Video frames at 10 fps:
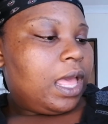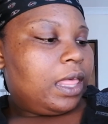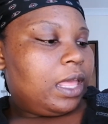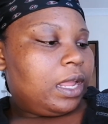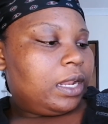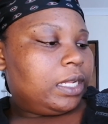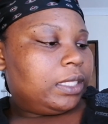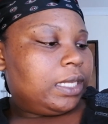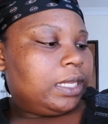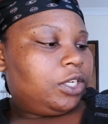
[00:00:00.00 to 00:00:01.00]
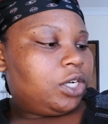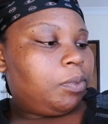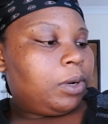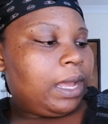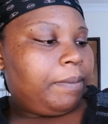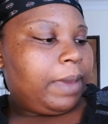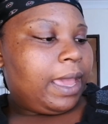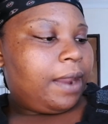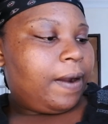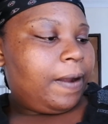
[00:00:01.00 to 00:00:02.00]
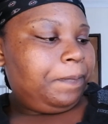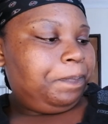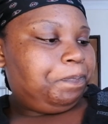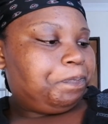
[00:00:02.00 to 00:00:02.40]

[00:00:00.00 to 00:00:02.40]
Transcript: And it's a triple camera.